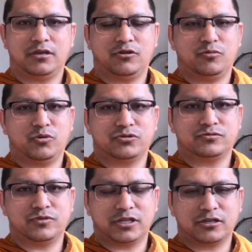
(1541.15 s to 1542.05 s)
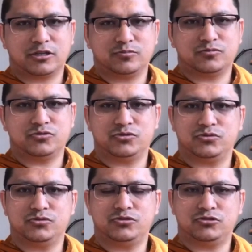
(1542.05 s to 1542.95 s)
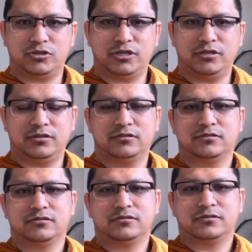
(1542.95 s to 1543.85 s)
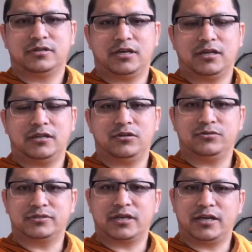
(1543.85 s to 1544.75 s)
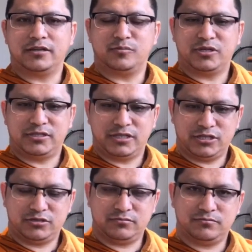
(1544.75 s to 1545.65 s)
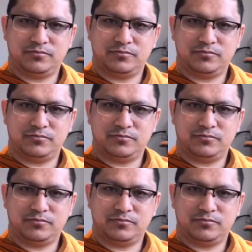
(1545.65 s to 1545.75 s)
You are most welcome to join those guided meditation.